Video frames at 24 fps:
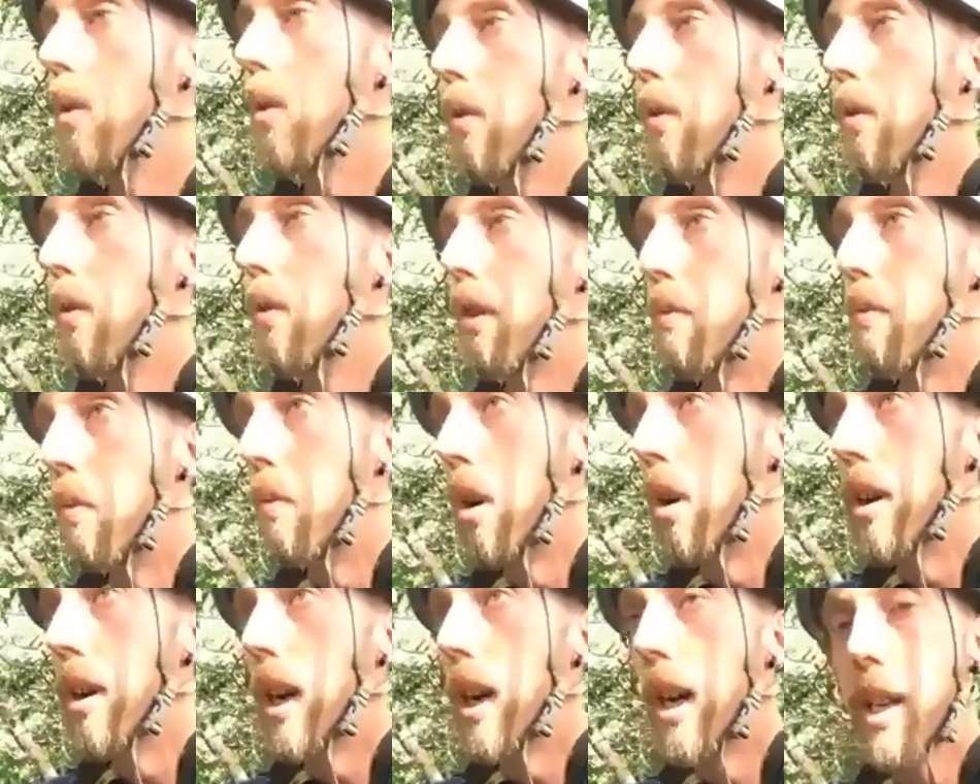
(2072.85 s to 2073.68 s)
from what
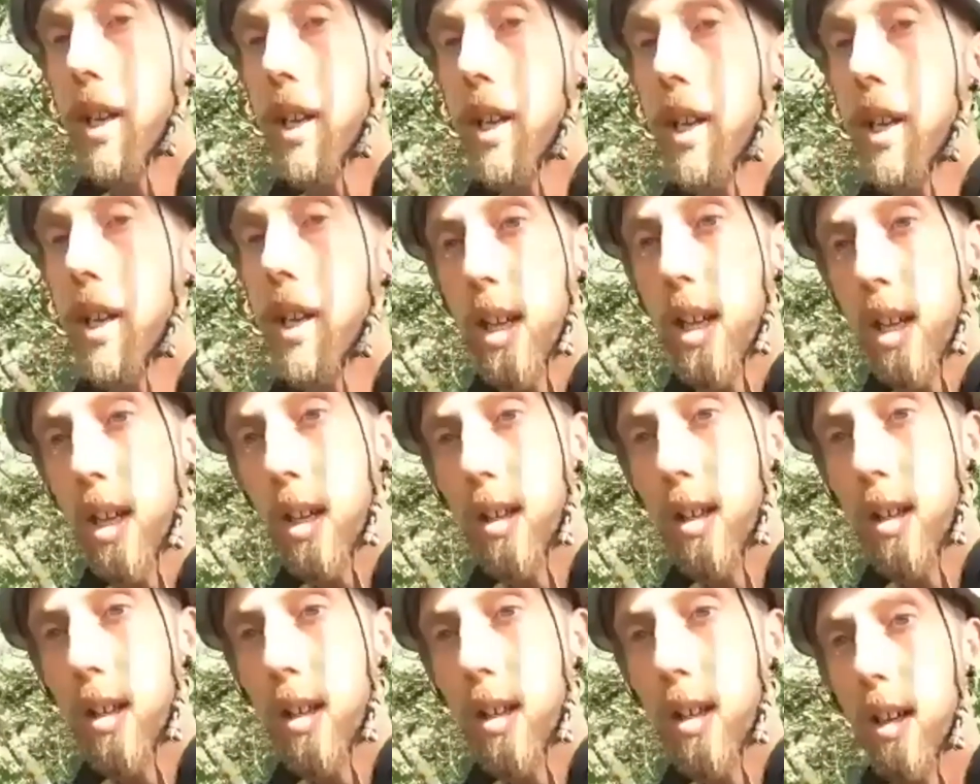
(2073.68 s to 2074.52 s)
I see,
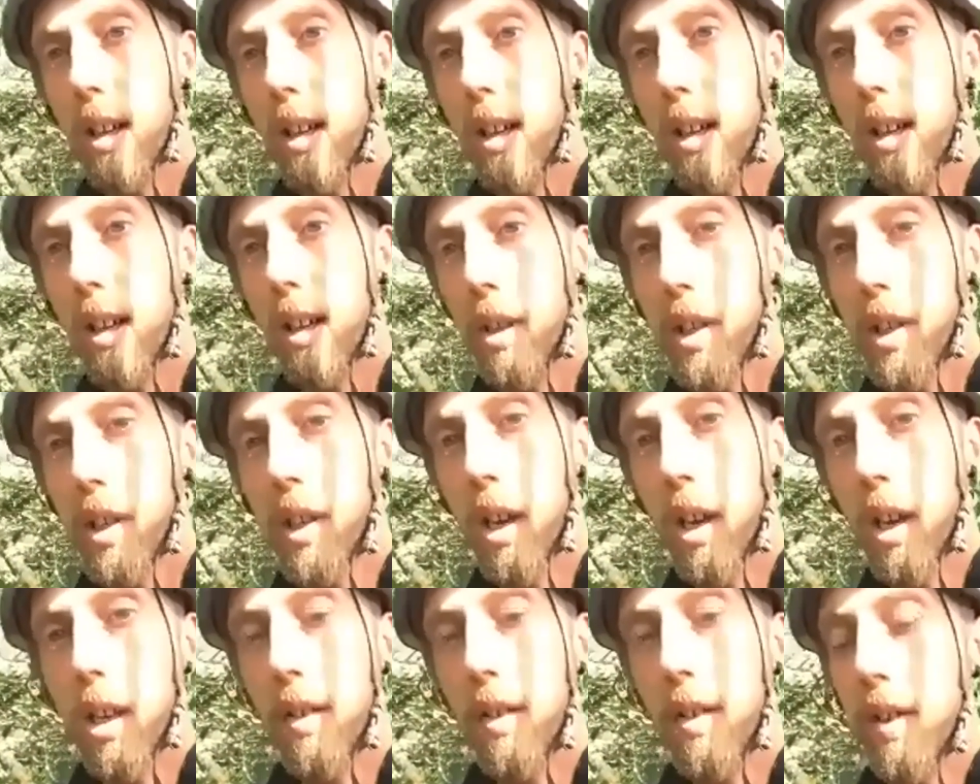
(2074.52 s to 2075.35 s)
um, that's
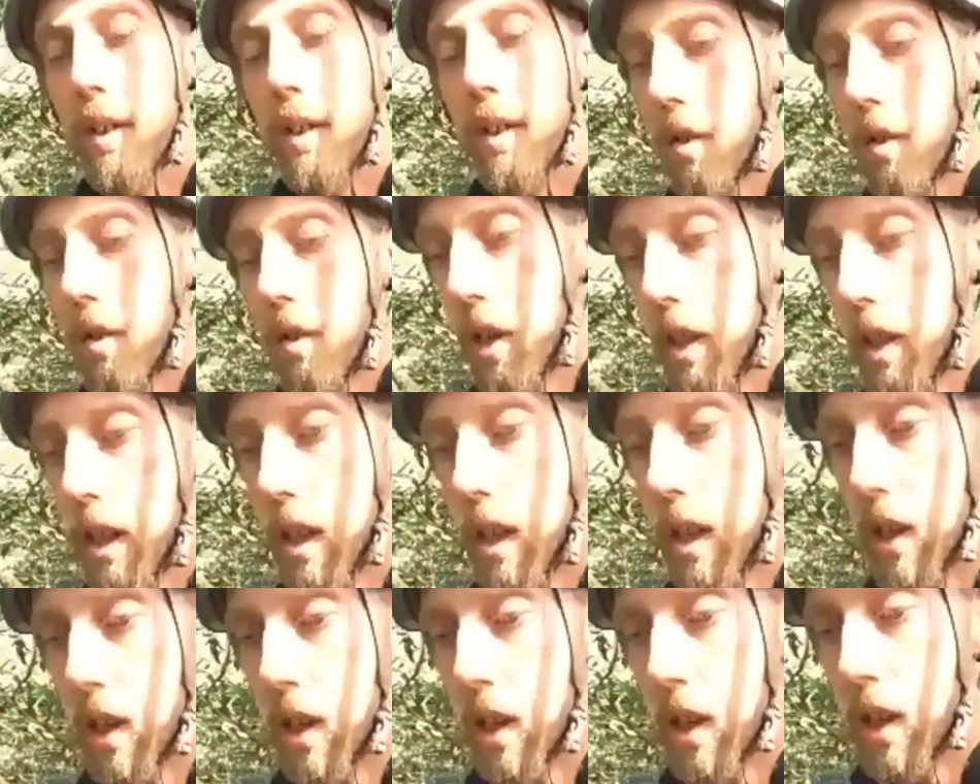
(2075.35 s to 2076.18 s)
kind of interesting
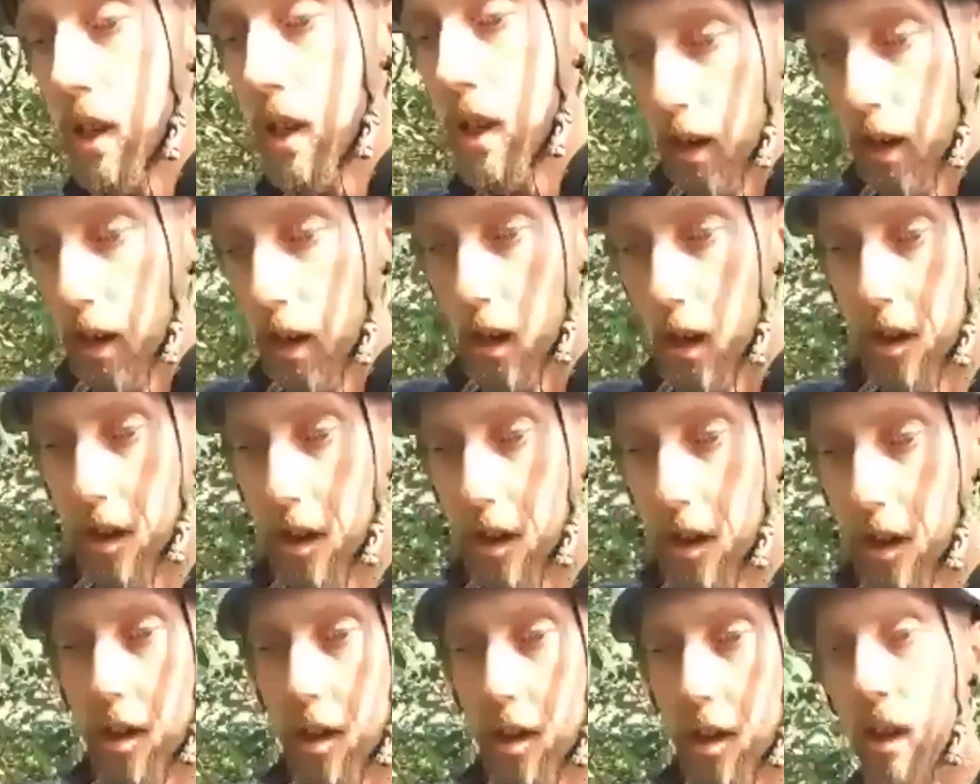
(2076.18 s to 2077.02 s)
is a lot of
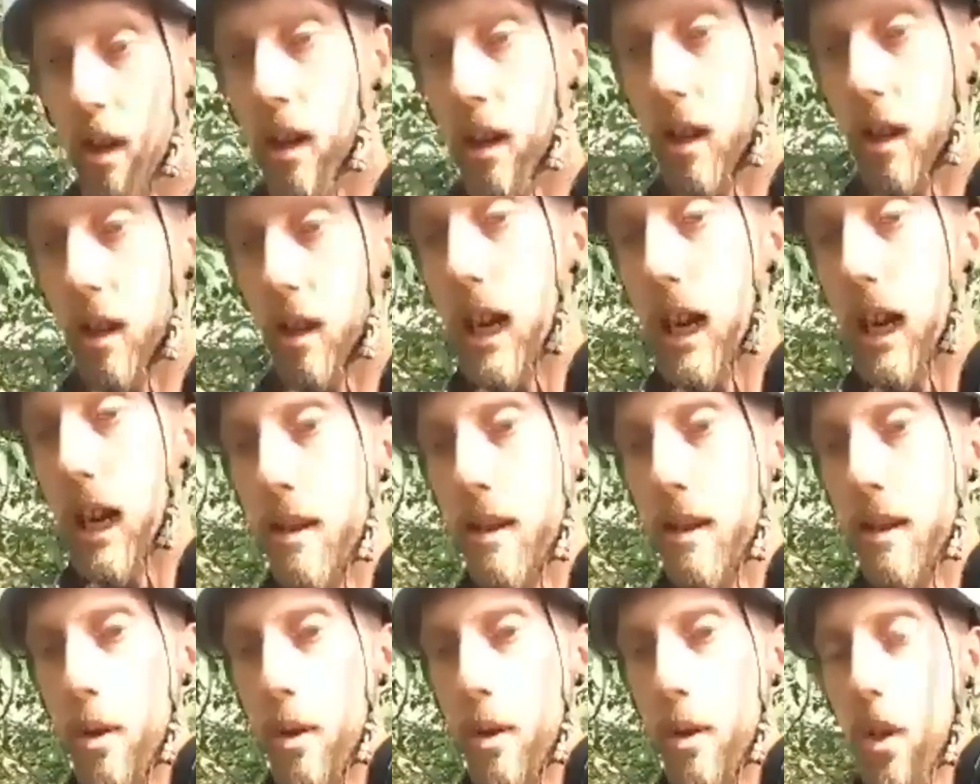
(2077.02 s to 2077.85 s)
the the
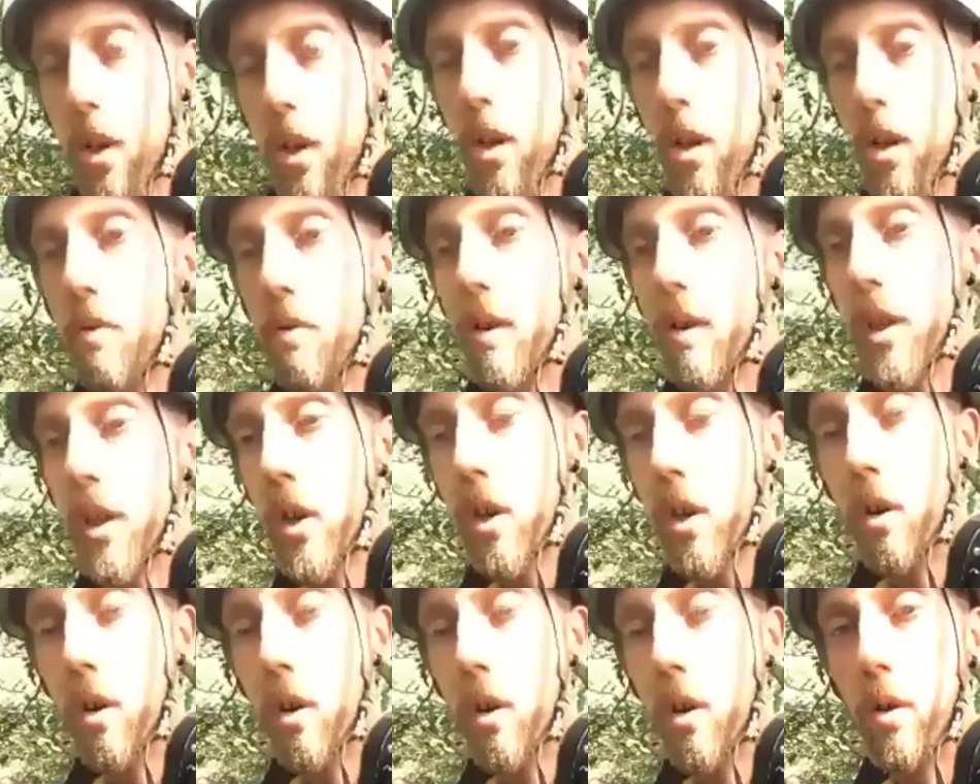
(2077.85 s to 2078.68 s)
animals that we
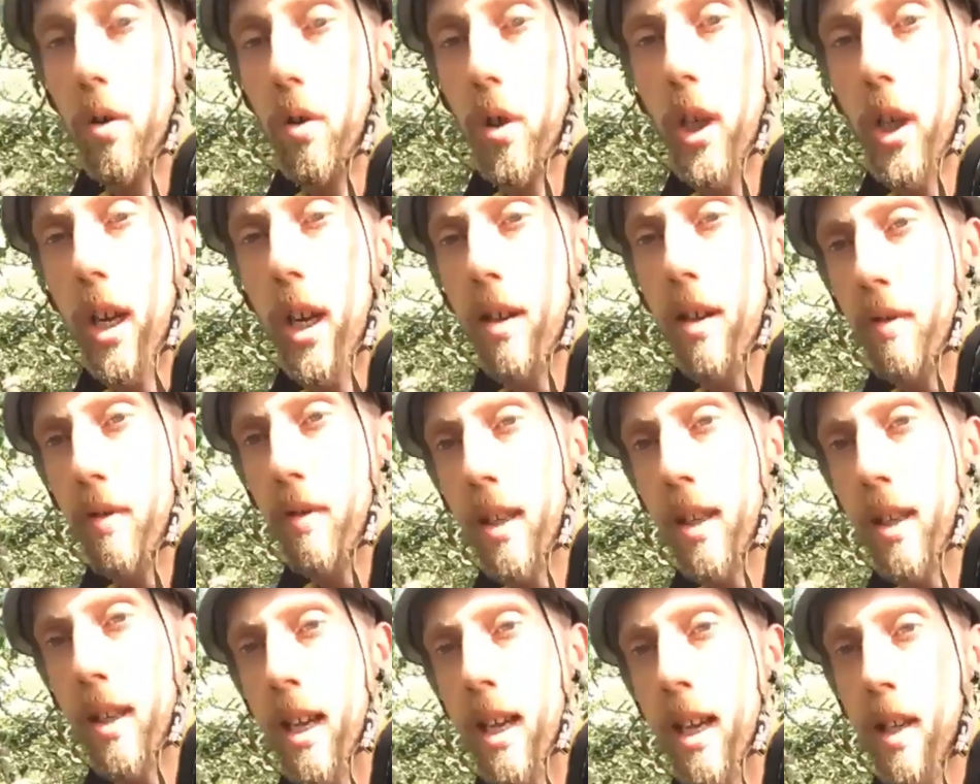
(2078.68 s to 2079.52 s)
associate with
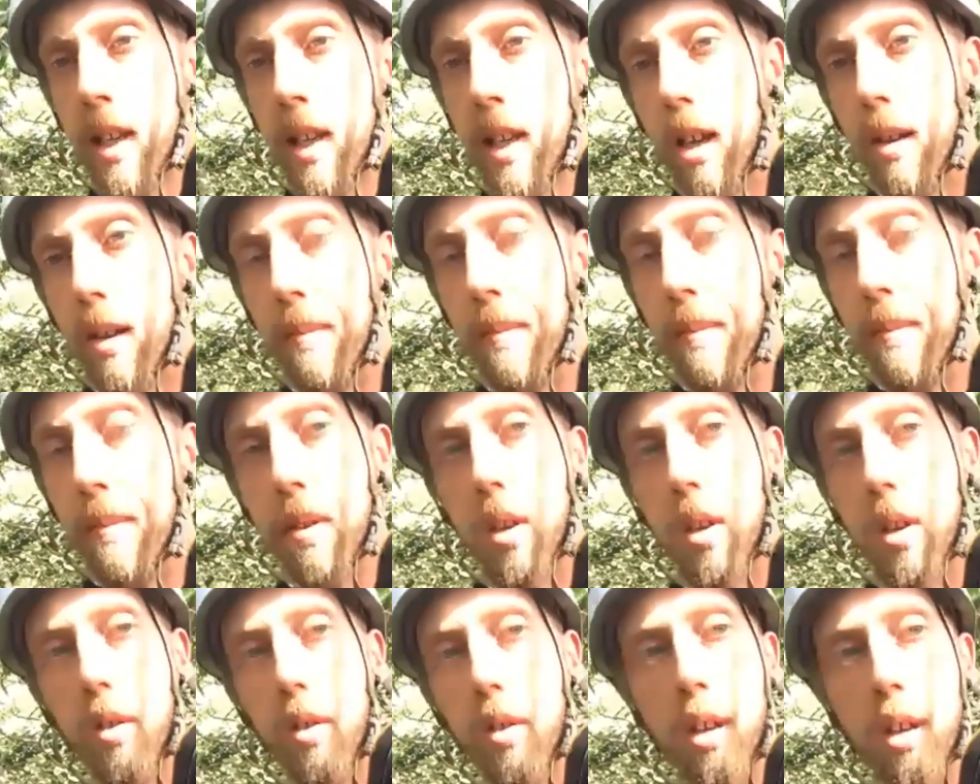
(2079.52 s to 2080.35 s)
daytime, so
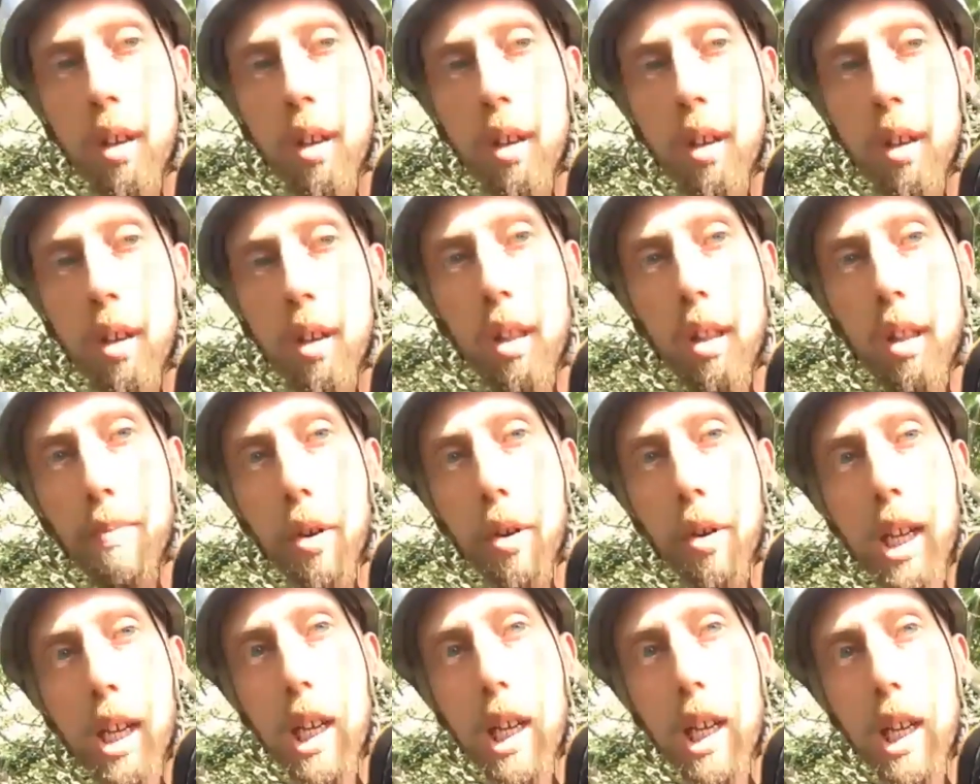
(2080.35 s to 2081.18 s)
the the monkeys,
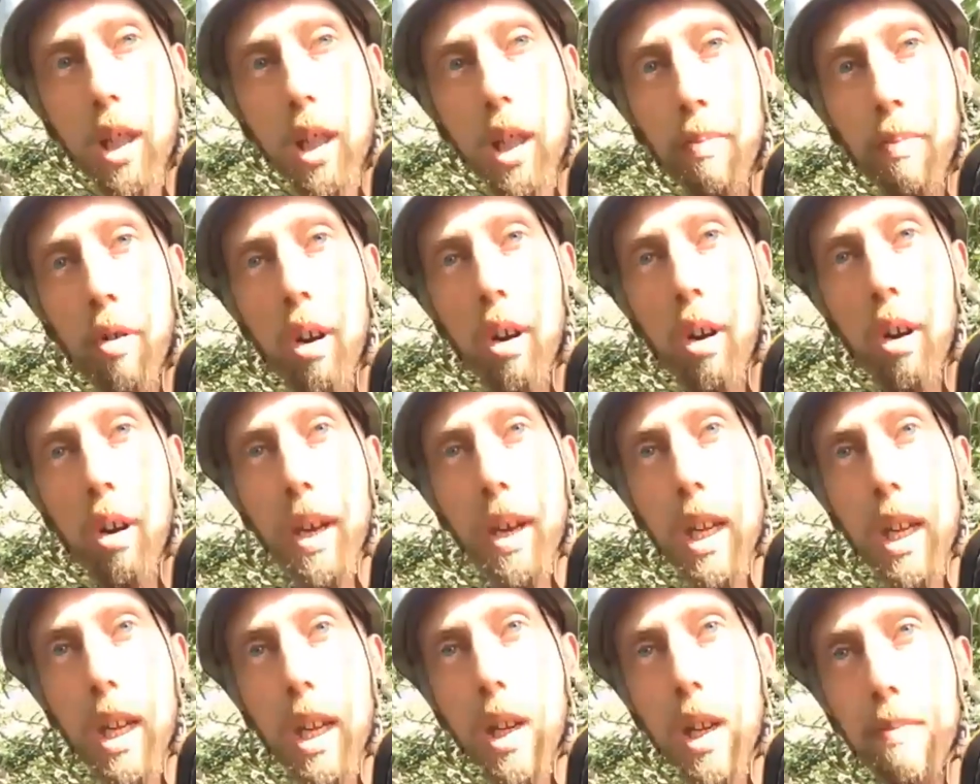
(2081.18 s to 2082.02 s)
the primates
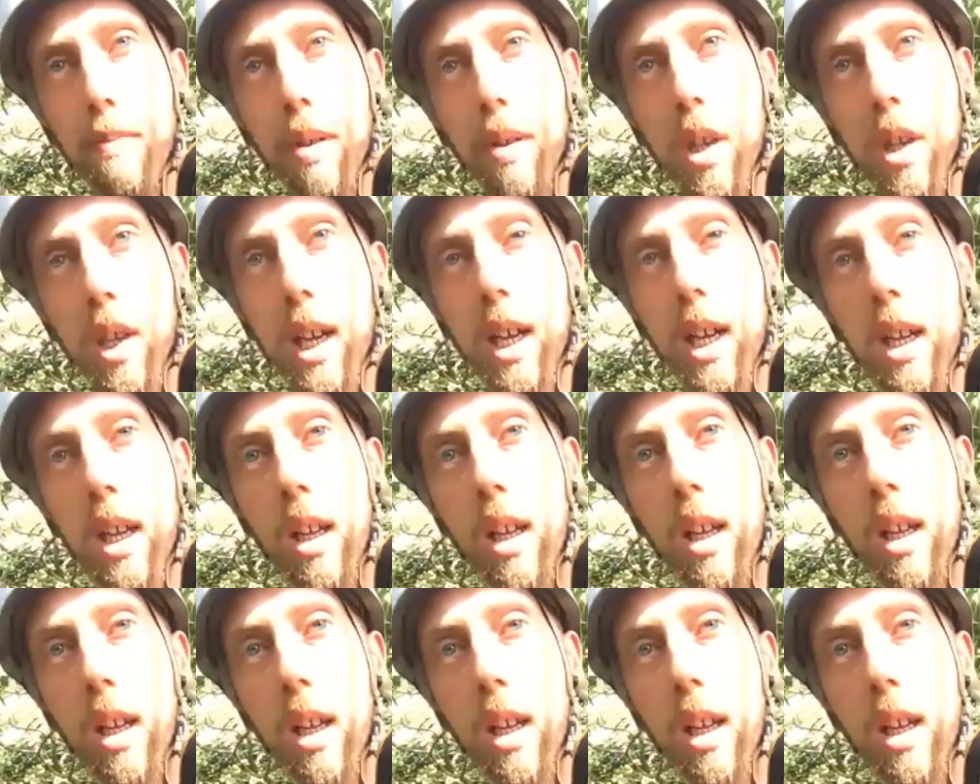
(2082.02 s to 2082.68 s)
in particular,